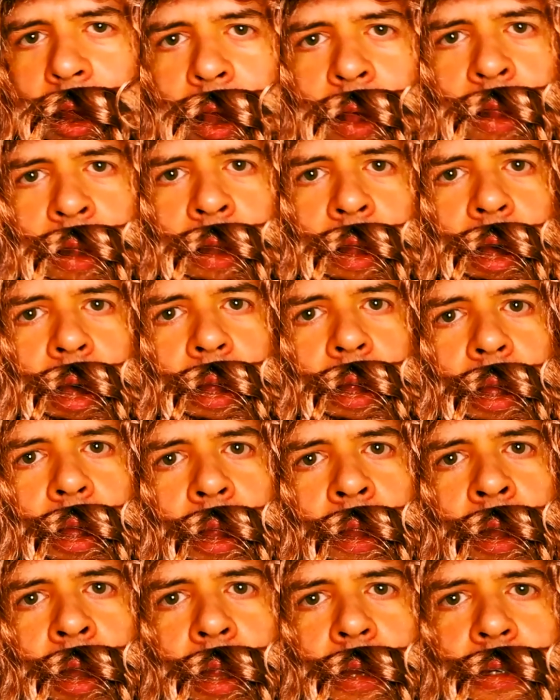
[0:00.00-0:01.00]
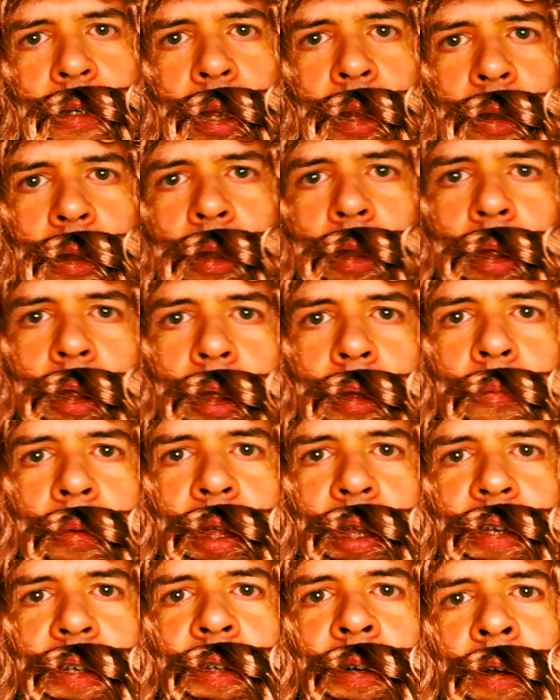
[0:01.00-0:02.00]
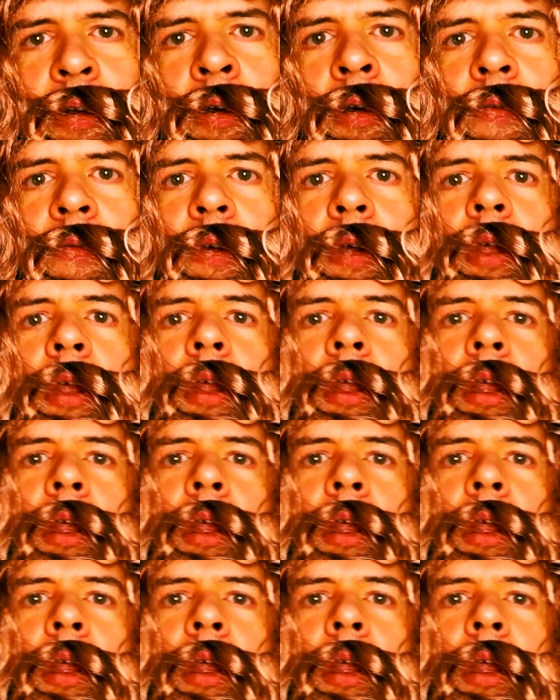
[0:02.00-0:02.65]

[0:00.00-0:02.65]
And then it said, "Please turn over."